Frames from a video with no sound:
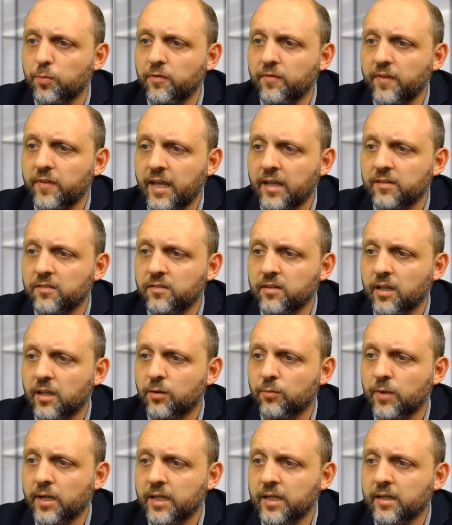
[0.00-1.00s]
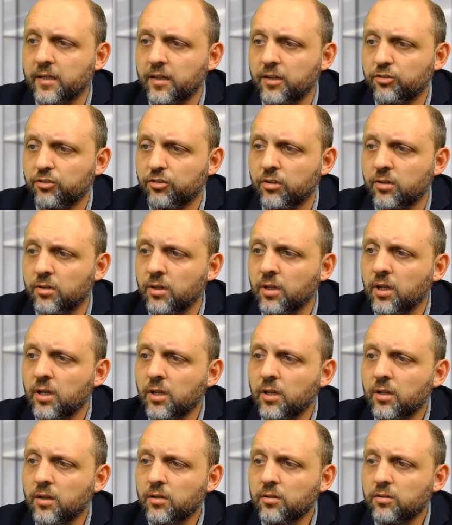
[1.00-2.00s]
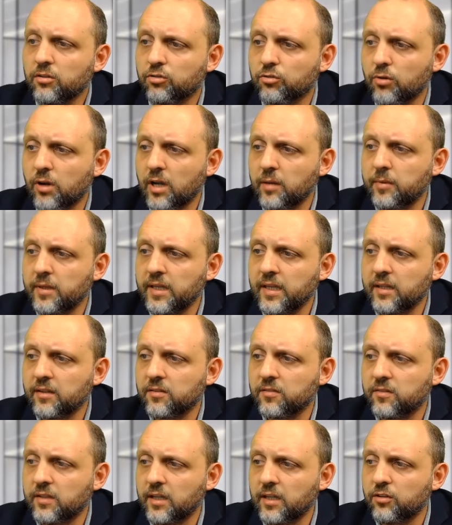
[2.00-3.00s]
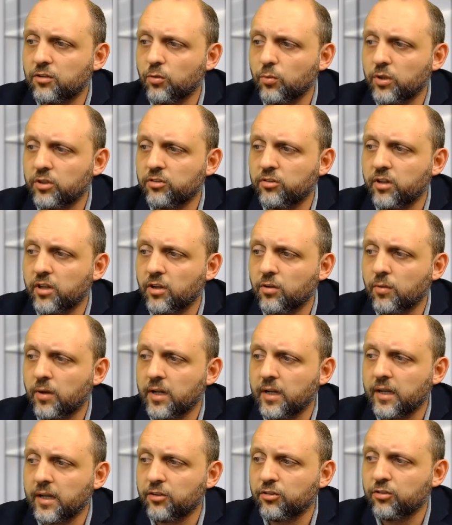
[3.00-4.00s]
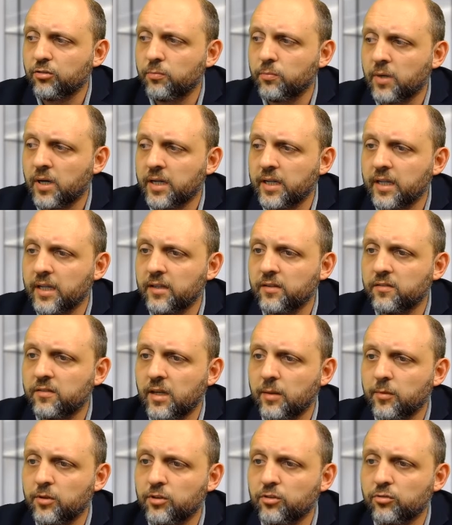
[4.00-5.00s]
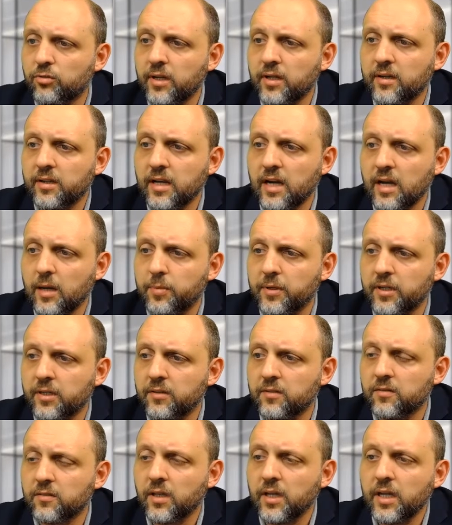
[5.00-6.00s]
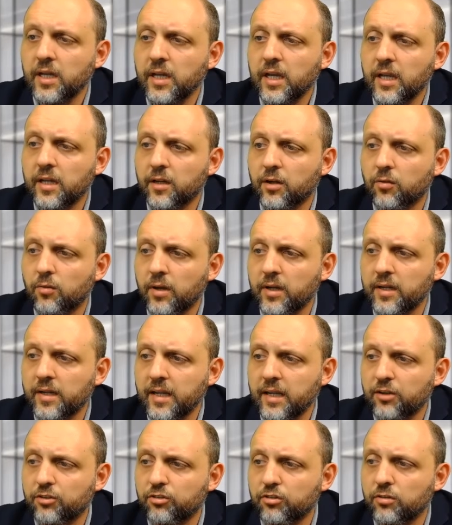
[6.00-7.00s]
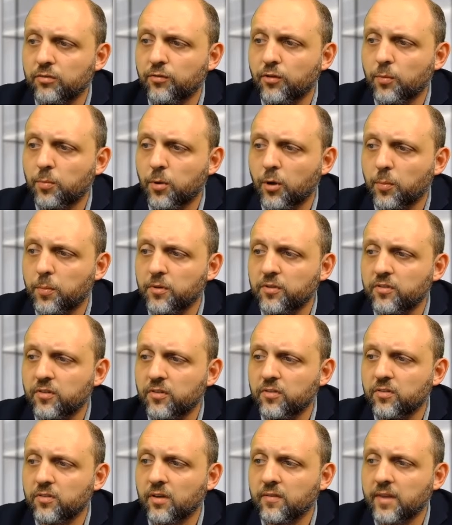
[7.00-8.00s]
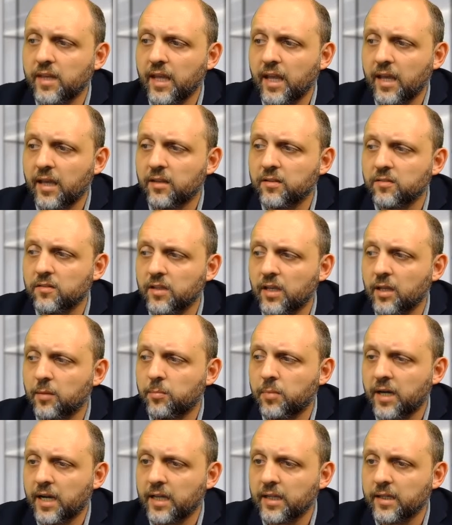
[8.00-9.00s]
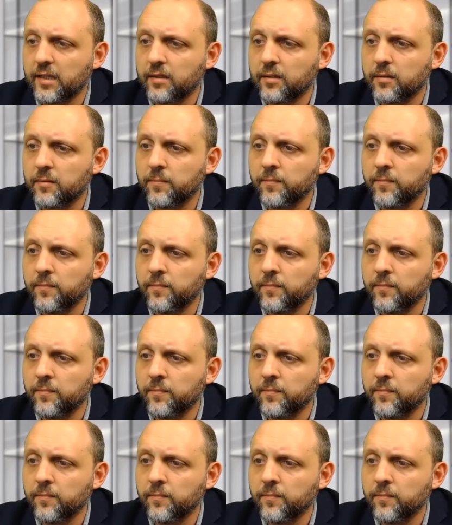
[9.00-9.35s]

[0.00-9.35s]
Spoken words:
of ASCA recognition describing the extent to which the accreditation body has demonstrated competence in accreditation for purposes of the ASCA Pilot.